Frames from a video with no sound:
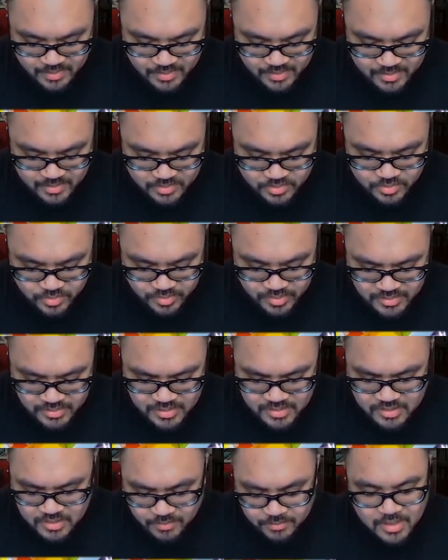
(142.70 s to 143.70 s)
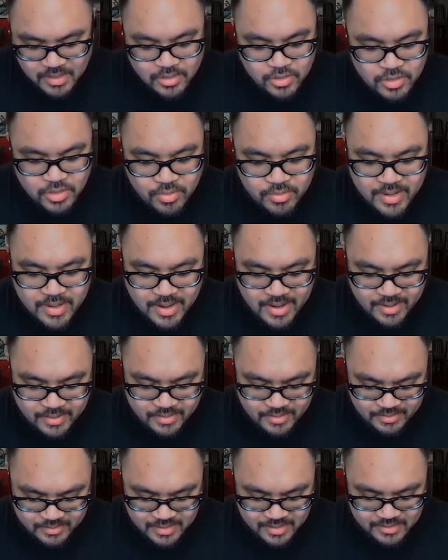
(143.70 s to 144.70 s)
So this is something new that
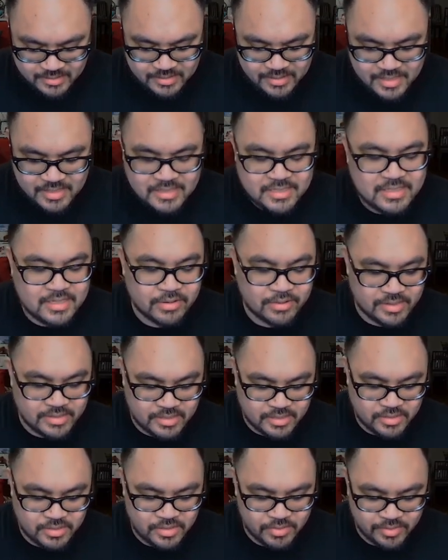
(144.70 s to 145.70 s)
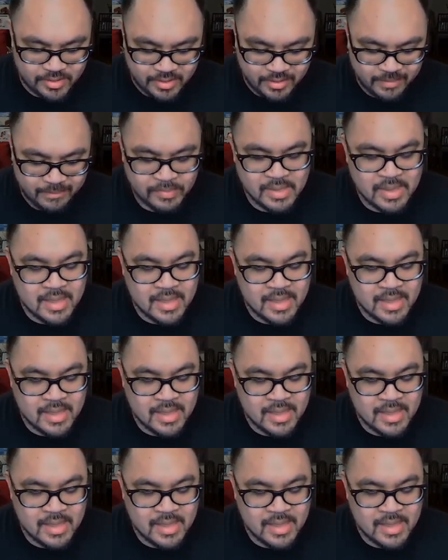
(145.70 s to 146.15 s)
this series is doing.